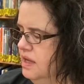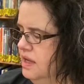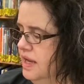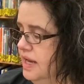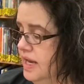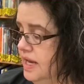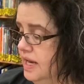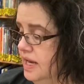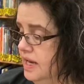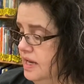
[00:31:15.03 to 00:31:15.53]

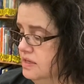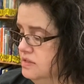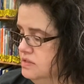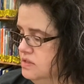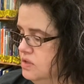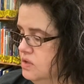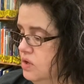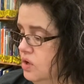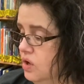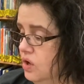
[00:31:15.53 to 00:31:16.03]
and
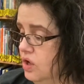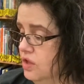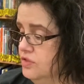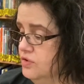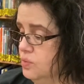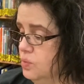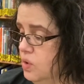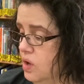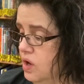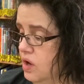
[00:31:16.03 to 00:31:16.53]
on the
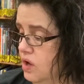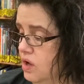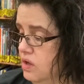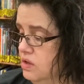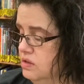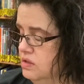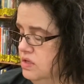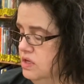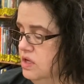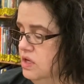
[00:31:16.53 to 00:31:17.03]

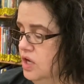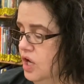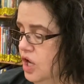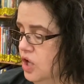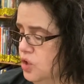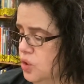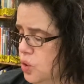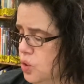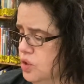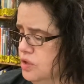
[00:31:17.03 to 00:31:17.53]
wall, a
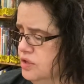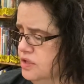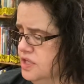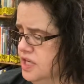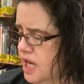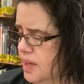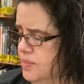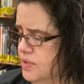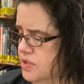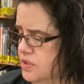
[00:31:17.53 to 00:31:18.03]
corner
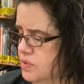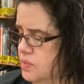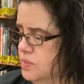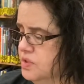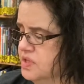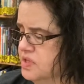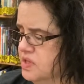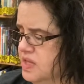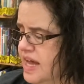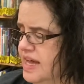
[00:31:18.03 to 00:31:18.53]
cupboard
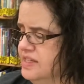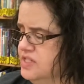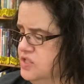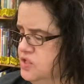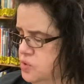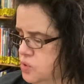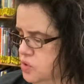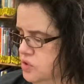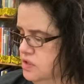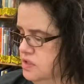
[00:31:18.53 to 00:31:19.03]
with glass
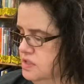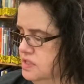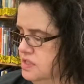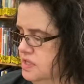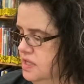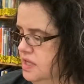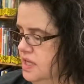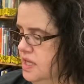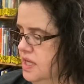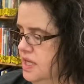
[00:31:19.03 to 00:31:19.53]
doors,
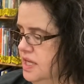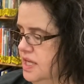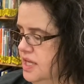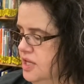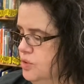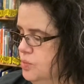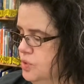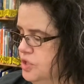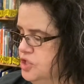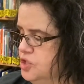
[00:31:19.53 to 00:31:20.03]

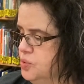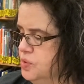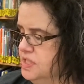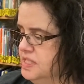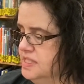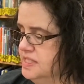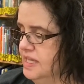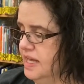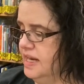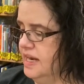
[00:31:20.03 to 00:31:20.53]
in which was
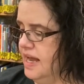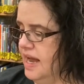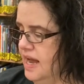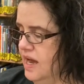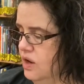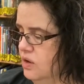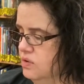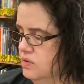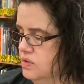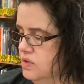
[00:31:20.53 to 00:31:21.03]
set
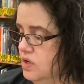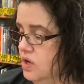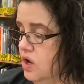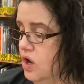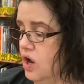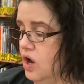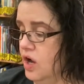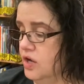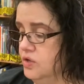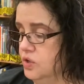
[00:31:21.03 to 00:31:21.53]
out,
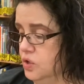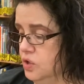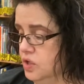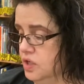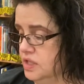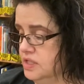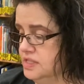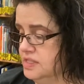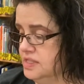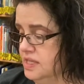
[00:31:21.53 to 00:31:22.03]
on
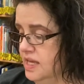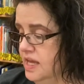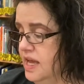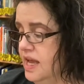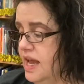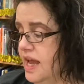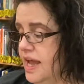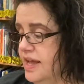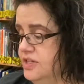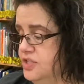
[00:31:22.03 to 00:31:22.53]
hooks
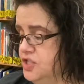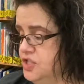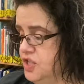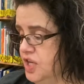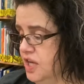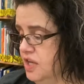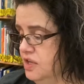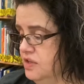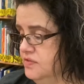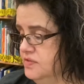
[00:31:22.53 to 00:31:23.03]
and
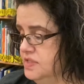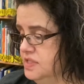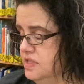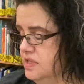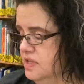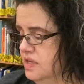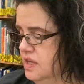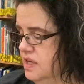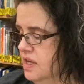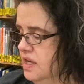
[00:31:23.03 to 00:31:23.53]
shelves,
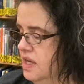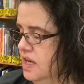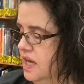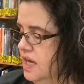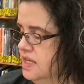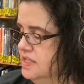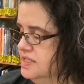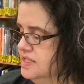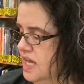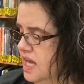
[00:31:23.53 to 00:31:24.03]

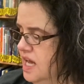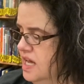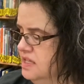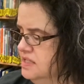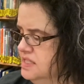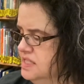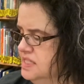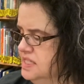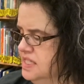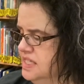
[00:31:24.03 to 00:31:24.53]
a
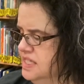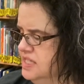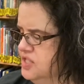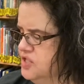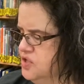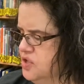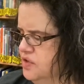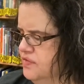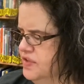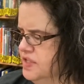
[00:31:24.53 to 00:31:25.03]
doll's tea
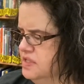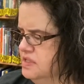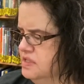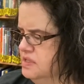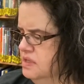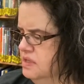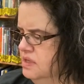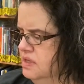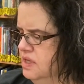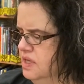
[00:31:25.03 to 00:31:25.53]
service
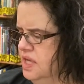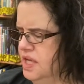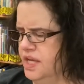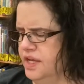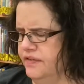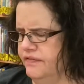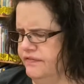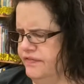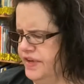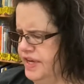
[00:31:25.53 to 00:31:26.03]

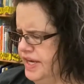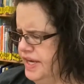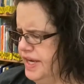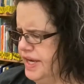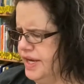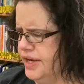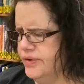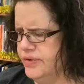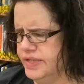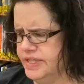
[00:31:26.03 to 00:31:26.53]

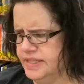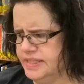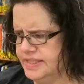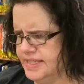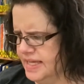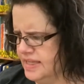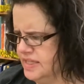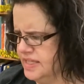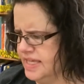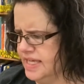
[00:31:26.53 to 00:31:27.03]
very
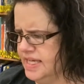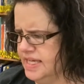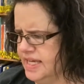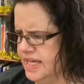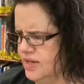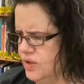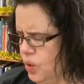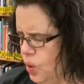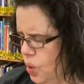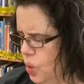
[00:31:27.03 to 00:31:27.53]
delicate
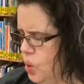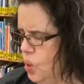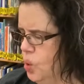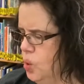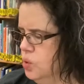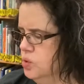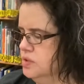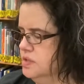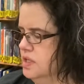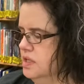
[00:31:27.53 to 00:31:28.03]
and
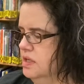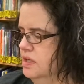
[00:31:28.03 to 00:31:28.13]
old.